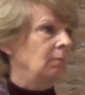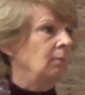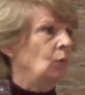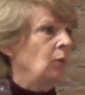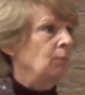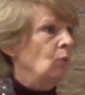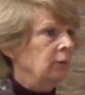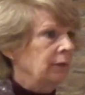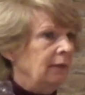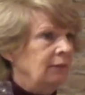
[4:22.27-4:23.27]
more
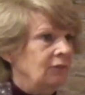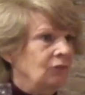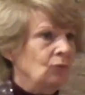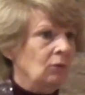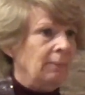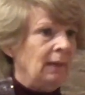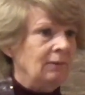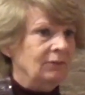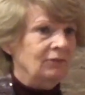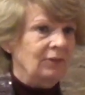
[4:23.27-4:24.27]
important things to talk
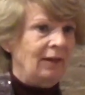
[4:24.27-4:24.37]
about.